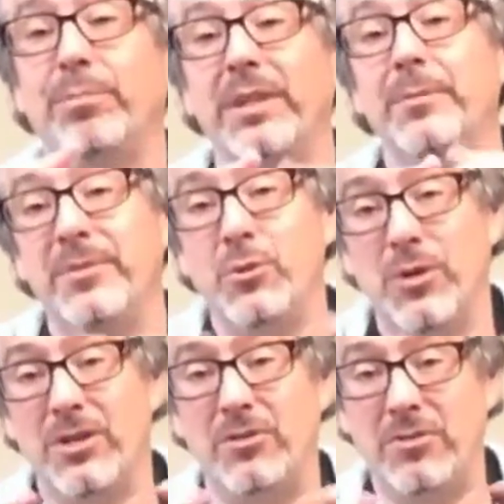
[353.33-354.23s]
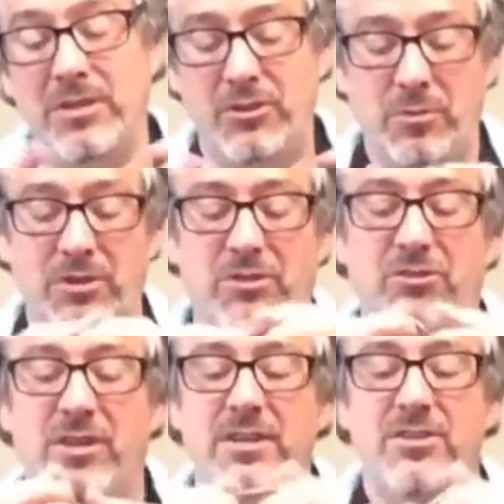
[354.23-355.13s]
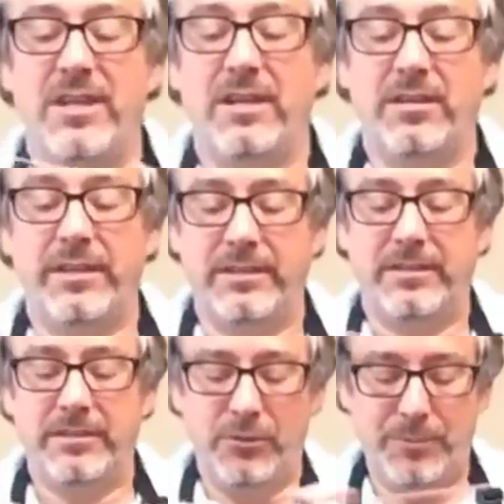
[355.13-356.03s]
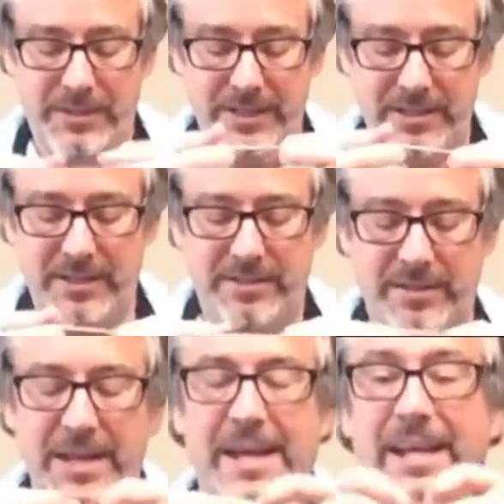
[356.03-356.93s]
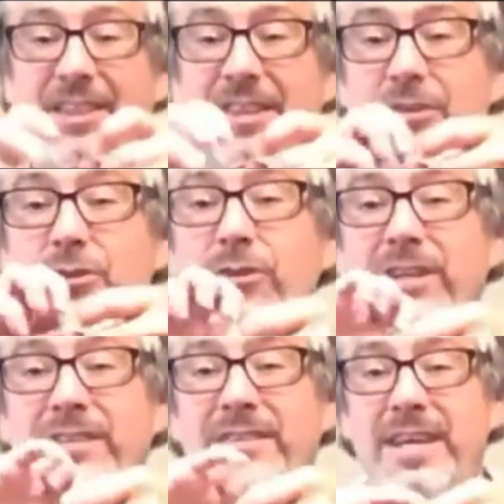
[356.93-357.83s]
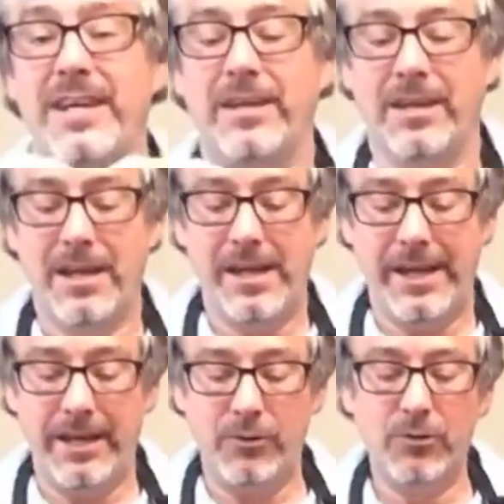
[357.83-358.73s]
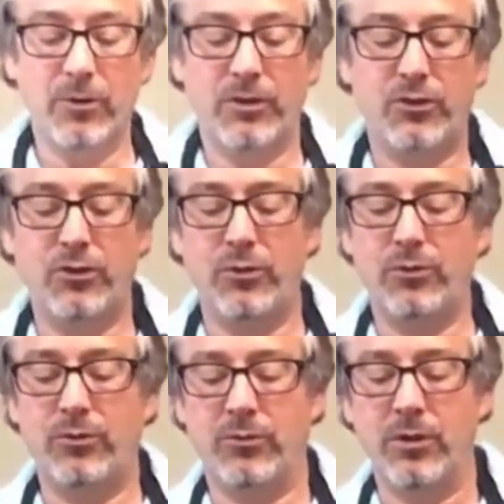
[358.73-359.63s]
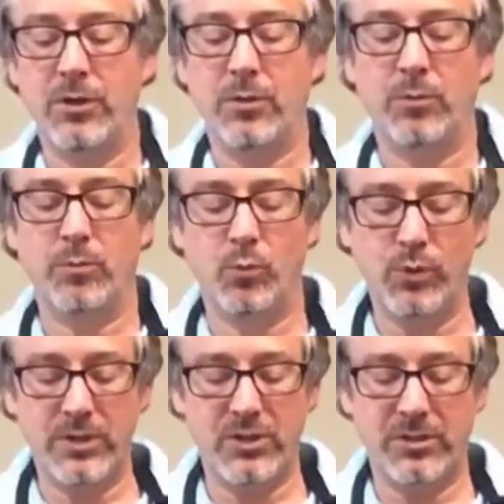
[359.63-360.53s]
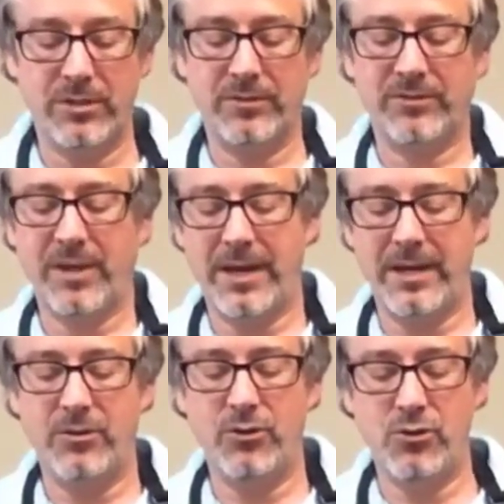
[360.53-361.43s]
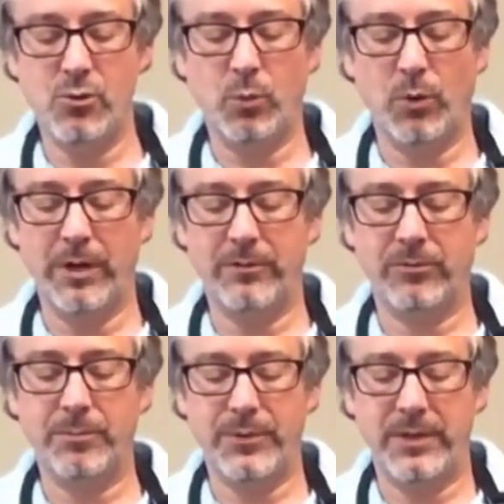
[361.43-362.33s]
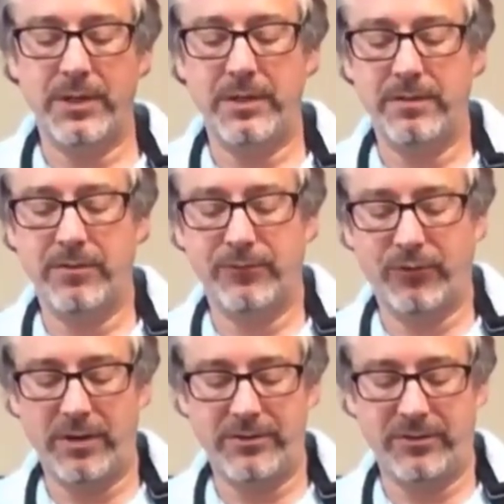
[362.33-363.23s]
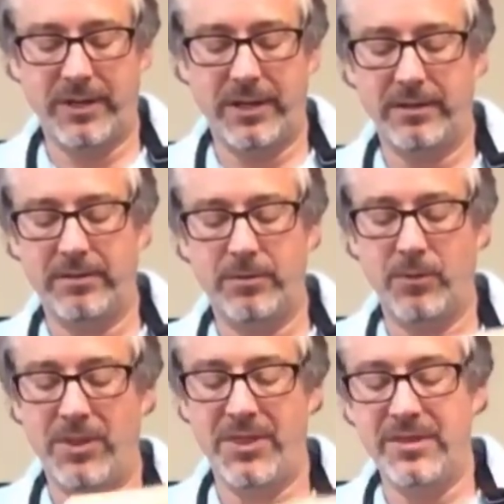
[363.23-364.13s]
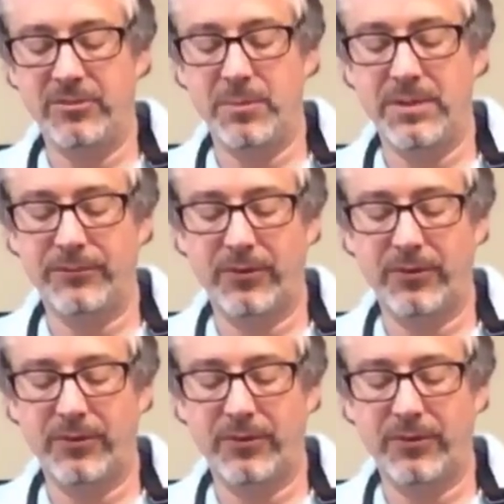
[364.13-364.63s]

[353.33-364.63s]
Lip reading: Believe me, you want to do this. You want to stretch it out a little bit like this, and then you're going to take and you're going to choose which side do you want to be the front side. Do you want this to be the